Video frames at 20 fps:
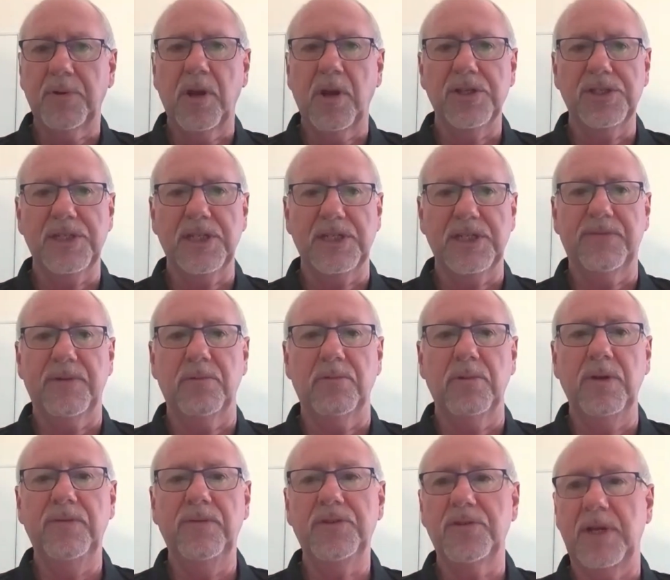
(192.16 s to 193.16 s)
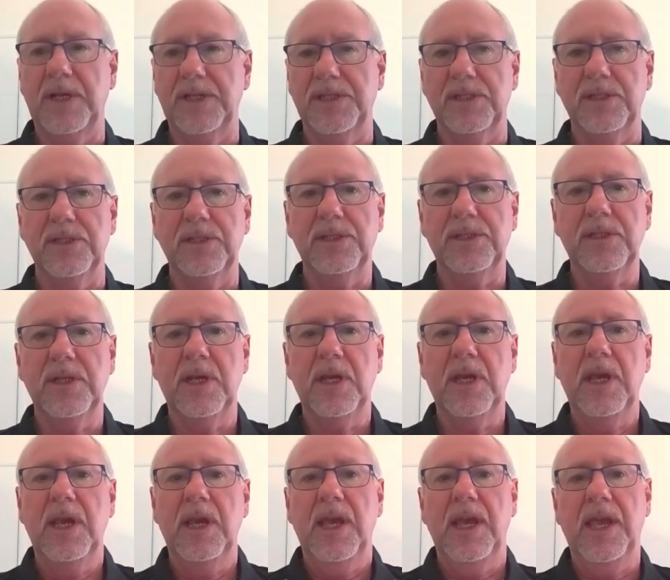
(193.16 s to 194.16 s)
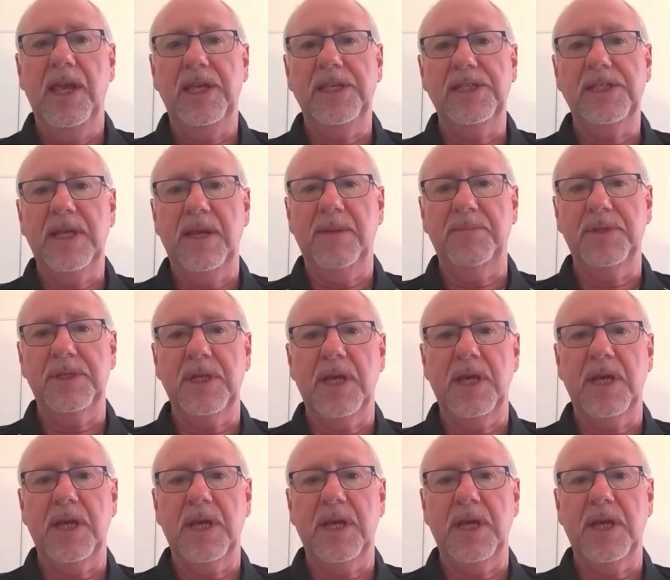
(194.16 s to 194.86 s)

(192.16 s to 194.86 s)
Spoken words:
process for roof trusses, except